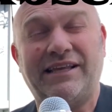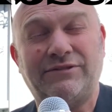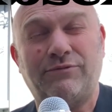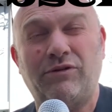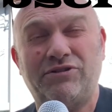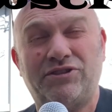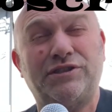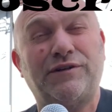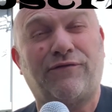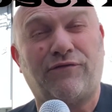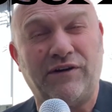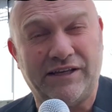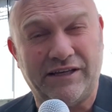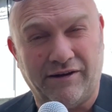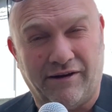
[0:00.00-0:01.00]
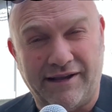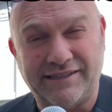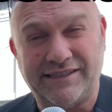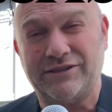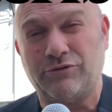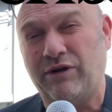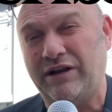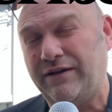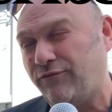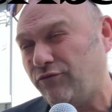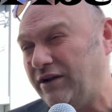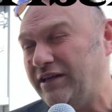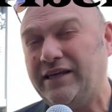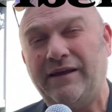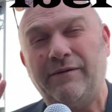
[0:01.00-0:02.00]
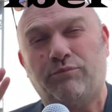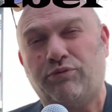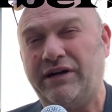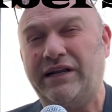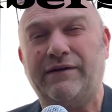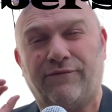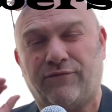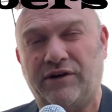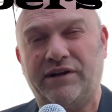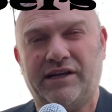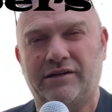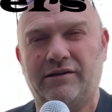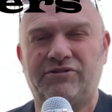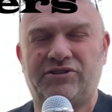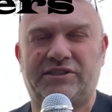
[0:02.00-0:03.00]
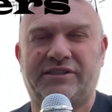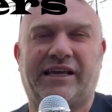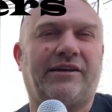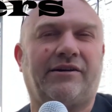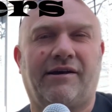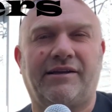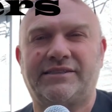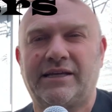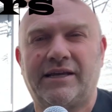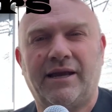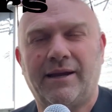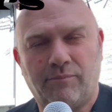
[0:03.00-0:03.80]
These illusions are freaky, guys. These are really freaky, brilliant, freaky illusions, okay, guys?